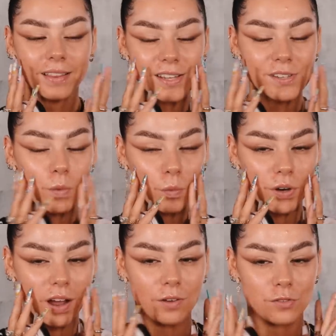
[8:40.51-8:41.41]
This order
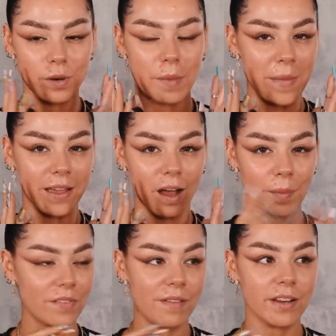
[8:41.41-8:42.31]
of doing my makeup,
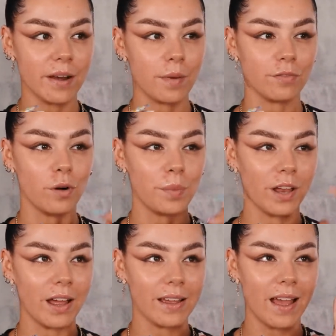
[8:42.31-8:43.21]
I've never done it before, but
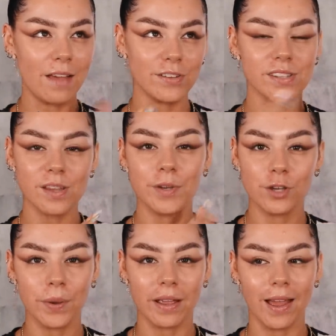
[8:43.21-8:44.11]
like, ever since I've been
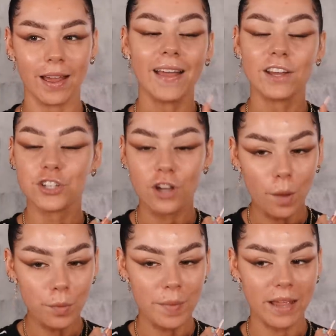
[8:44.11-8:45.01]
doing it, I get
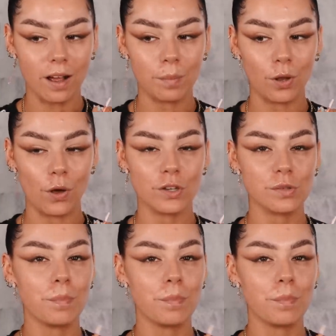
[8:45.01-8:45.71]
sharper makeup looks.